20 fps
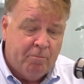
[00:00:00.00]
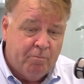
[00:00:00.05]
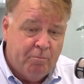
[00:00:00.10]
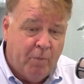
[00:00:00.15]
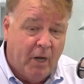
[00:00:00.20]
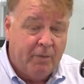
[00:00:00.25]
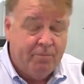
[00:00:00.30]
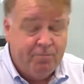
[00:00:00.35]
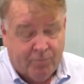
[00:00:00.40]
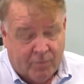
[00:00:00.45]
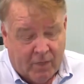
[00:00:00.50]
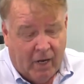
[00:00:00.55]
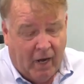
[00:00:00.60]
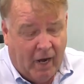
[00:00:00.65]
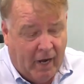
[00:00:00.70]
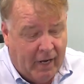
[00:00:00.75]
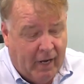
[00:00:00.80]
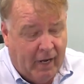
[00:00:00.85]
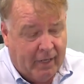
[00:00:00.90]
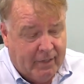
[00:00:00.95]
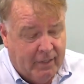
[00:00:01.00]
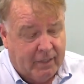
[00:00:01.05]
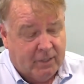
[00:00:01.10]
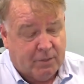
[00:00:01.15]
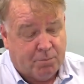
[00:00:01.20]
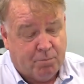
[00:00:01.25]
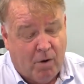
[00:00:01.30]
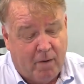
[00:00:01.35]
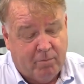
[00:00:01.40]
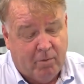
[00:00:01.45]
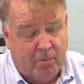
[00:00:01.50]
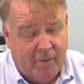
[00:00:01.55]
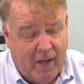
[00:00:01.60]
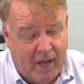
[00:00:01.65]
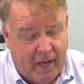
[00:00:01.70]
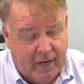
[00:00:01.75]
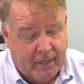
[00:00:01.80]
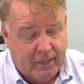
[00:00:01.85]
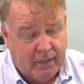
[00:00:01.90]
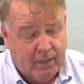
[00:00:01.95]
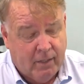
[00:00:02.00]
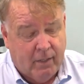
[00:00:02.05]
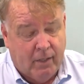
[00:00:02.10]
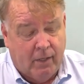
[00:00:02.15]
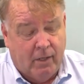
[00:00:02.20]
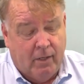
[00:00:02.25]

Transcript: But I think it's problematic.